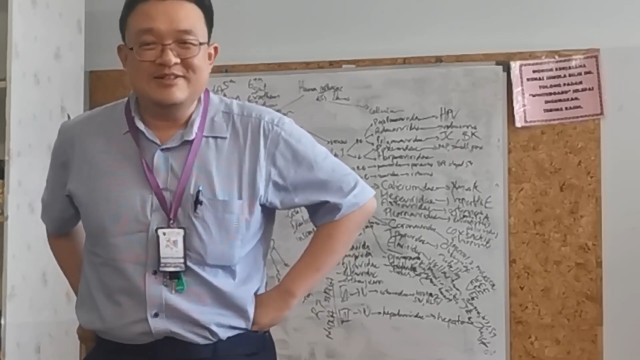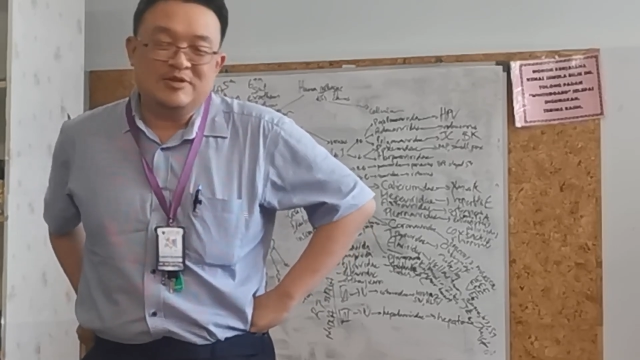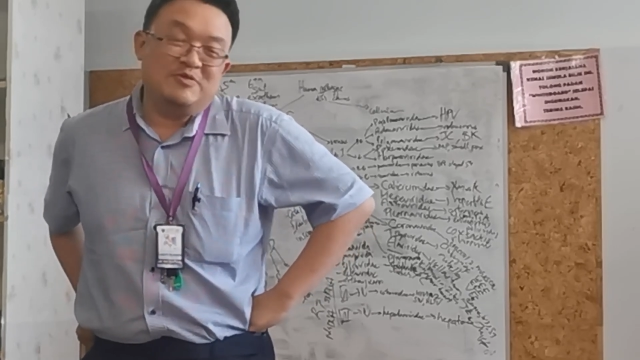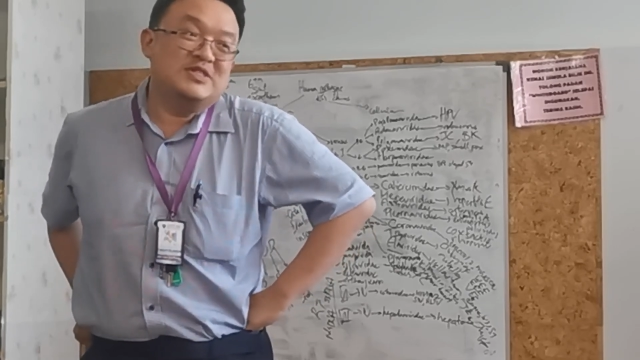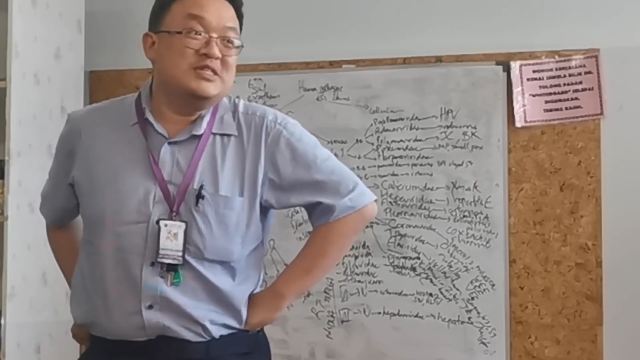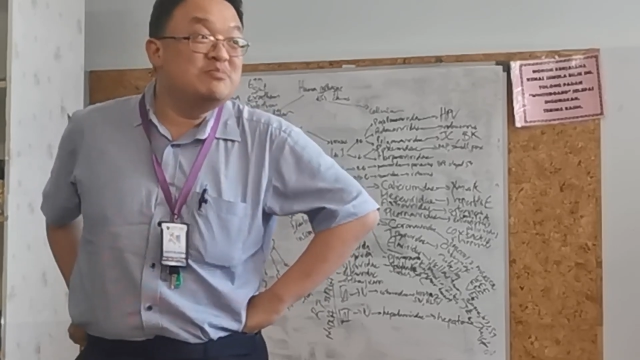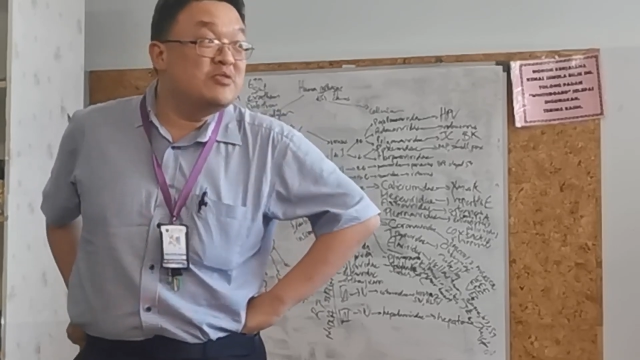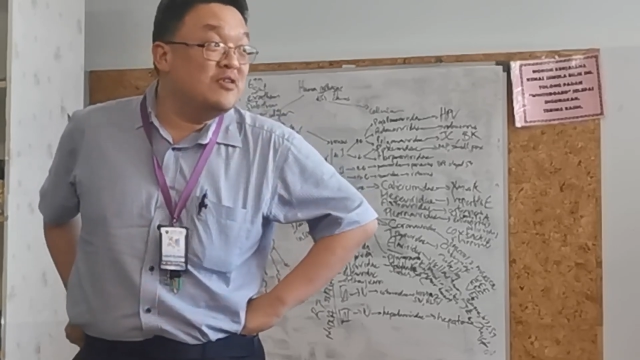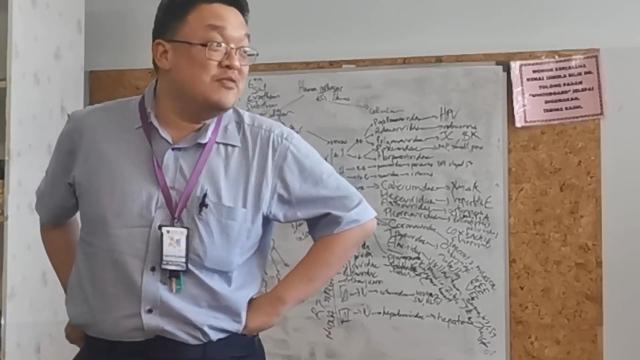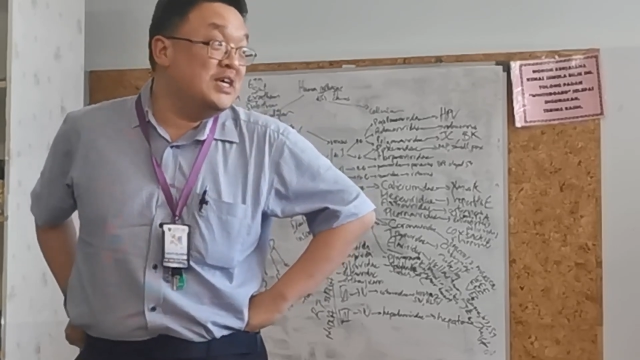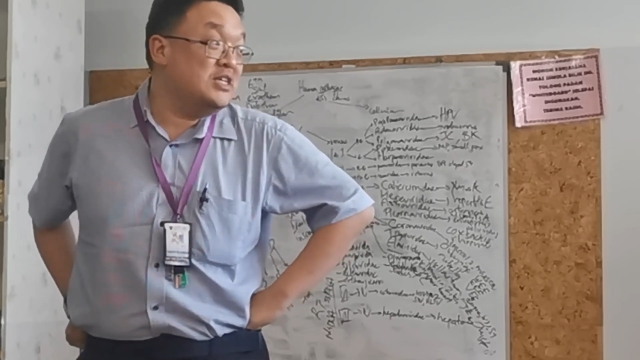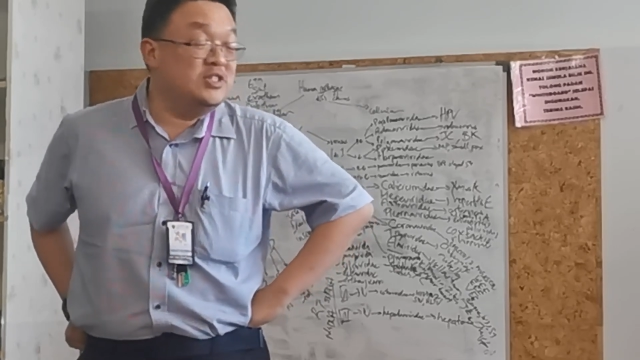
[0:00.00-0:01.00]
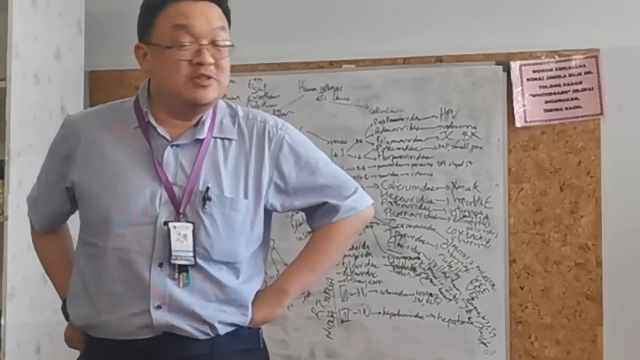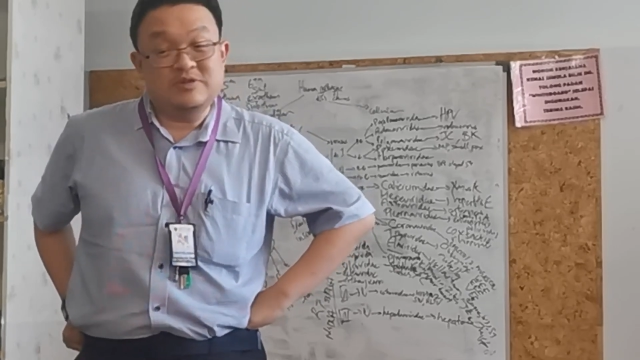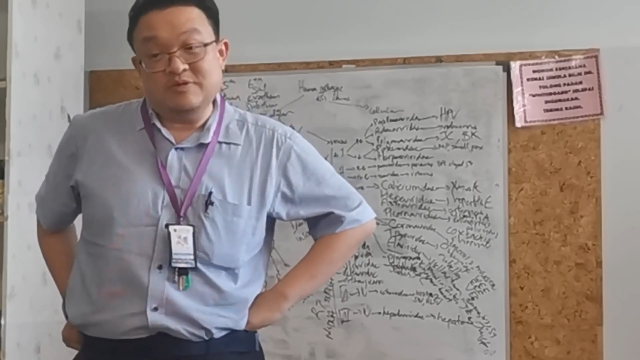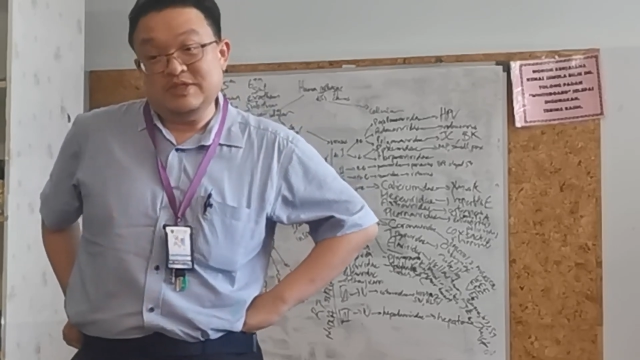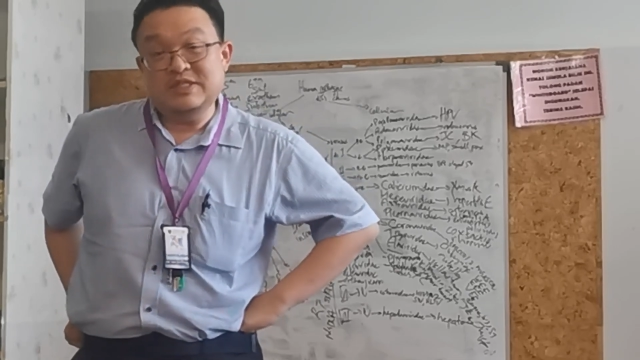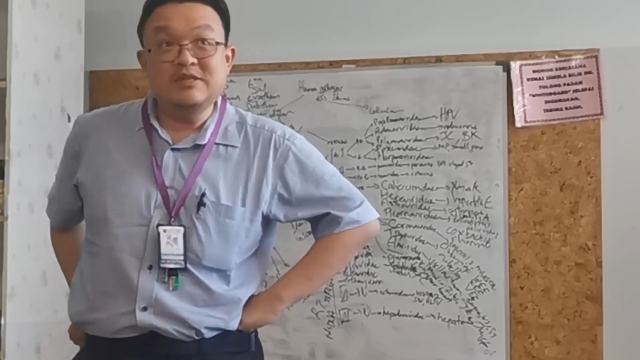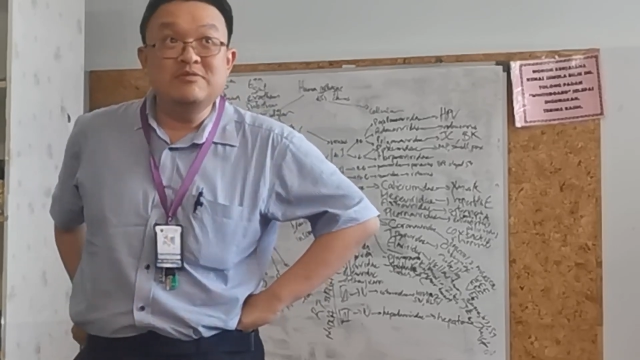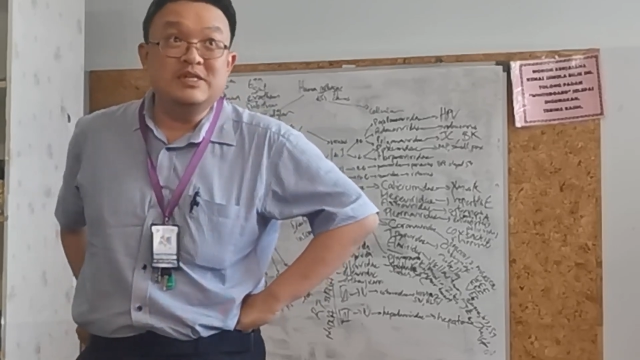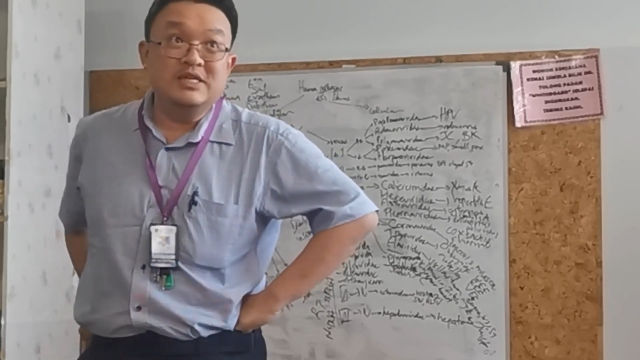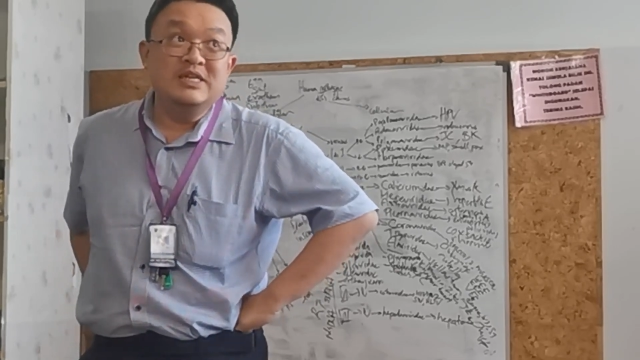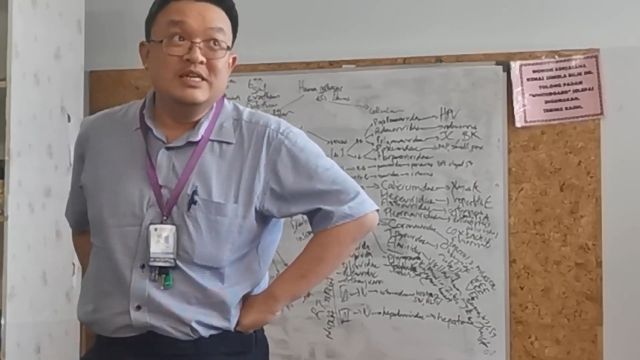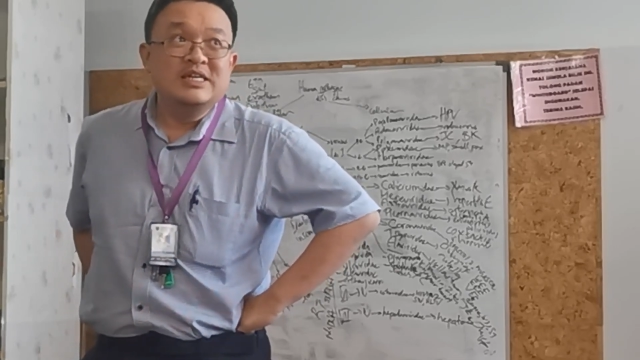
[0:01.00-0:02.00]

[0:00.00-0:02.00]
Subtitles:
She wasn't Prof. She was still. I